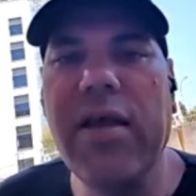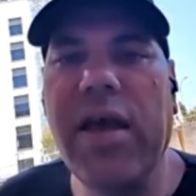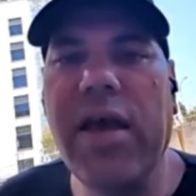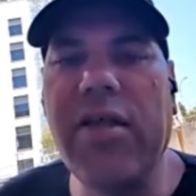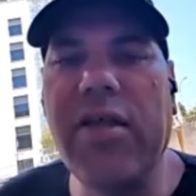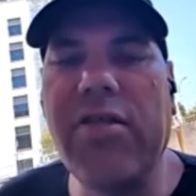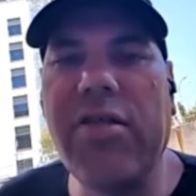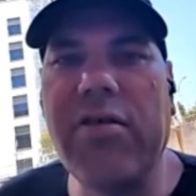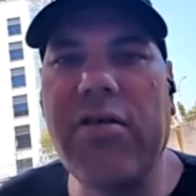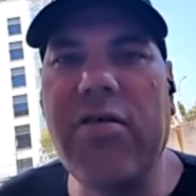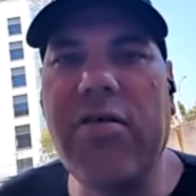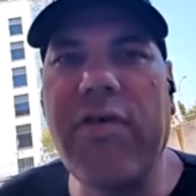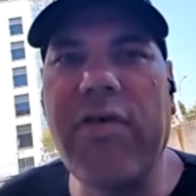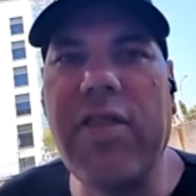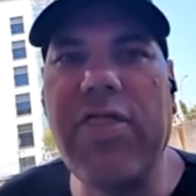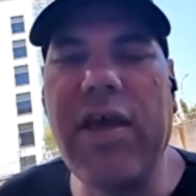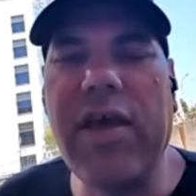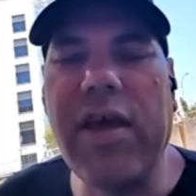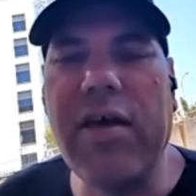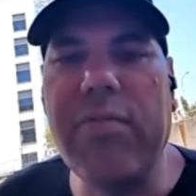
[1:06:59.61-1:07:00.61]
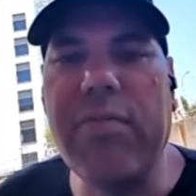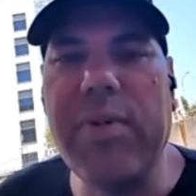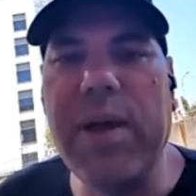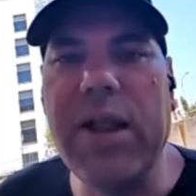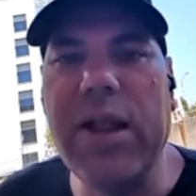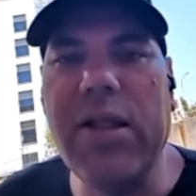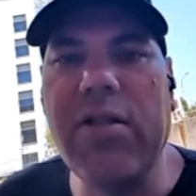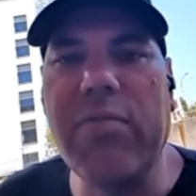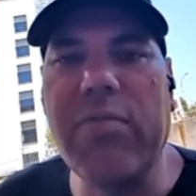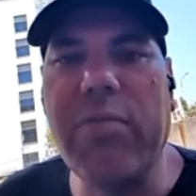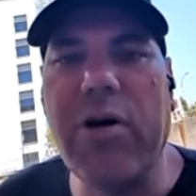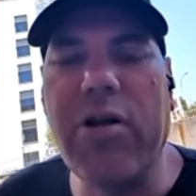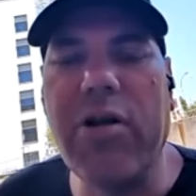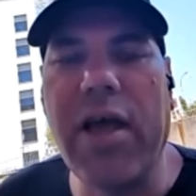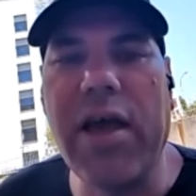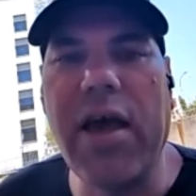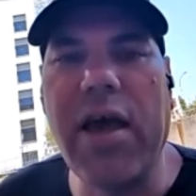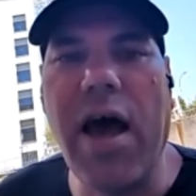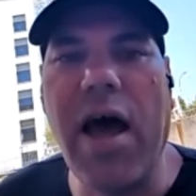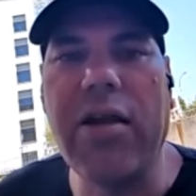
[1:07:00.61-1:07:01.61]
is sort of I think it means more
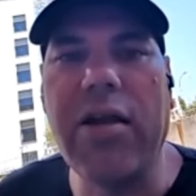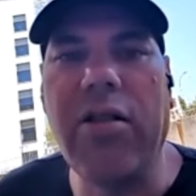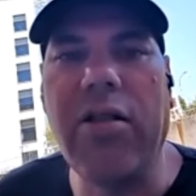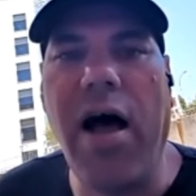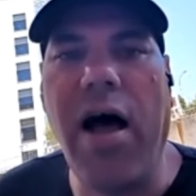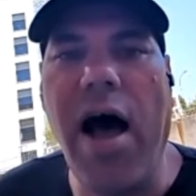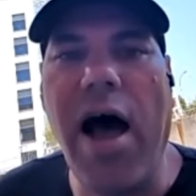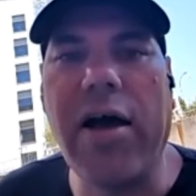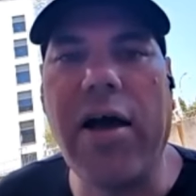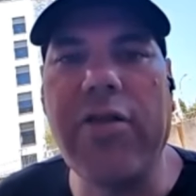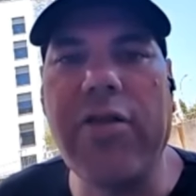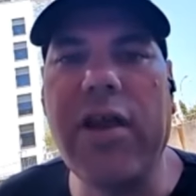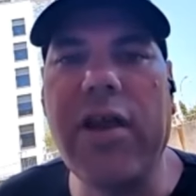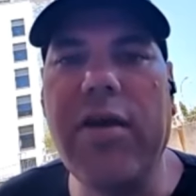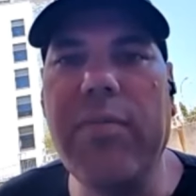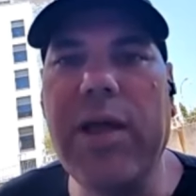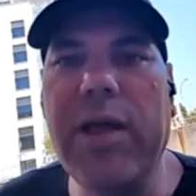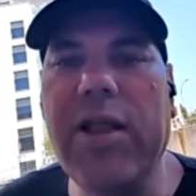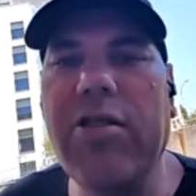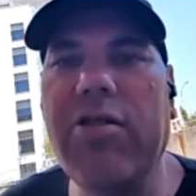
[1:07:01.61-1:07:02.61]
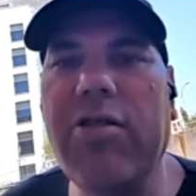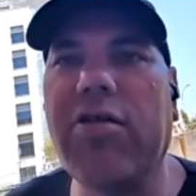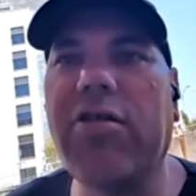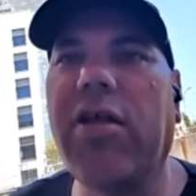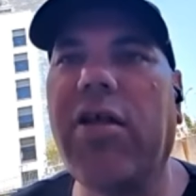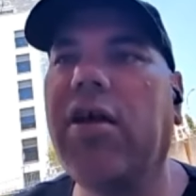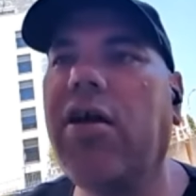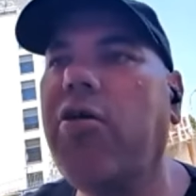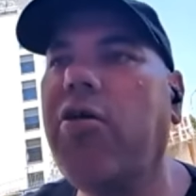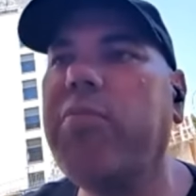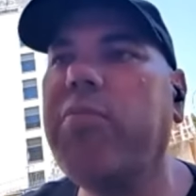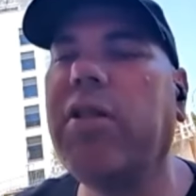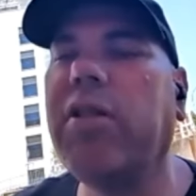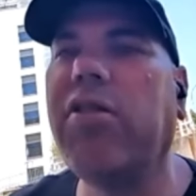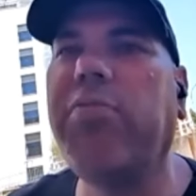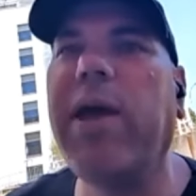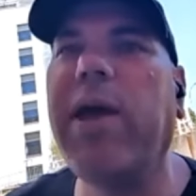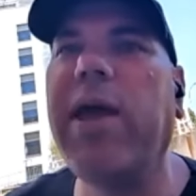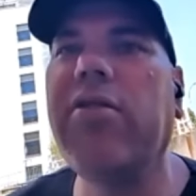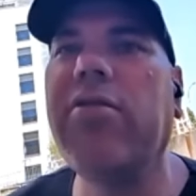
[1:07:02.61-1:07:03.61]
like unlock than it means just like open
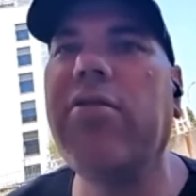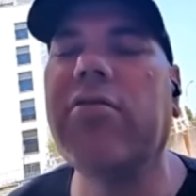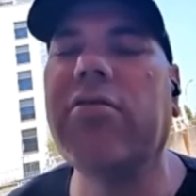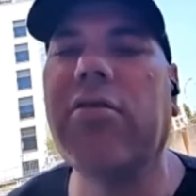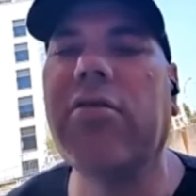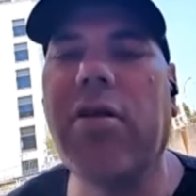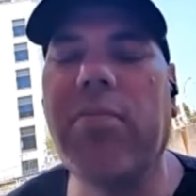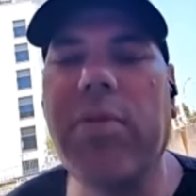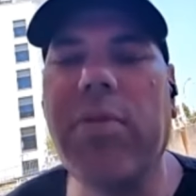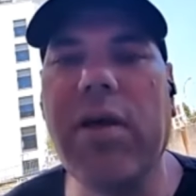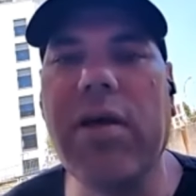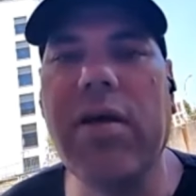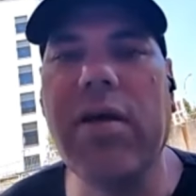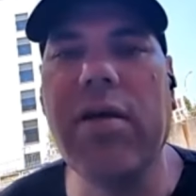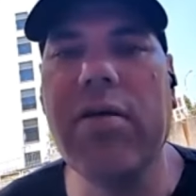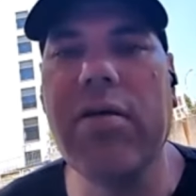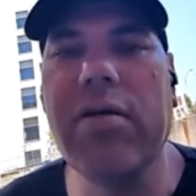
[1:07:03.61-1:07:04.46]
space or something.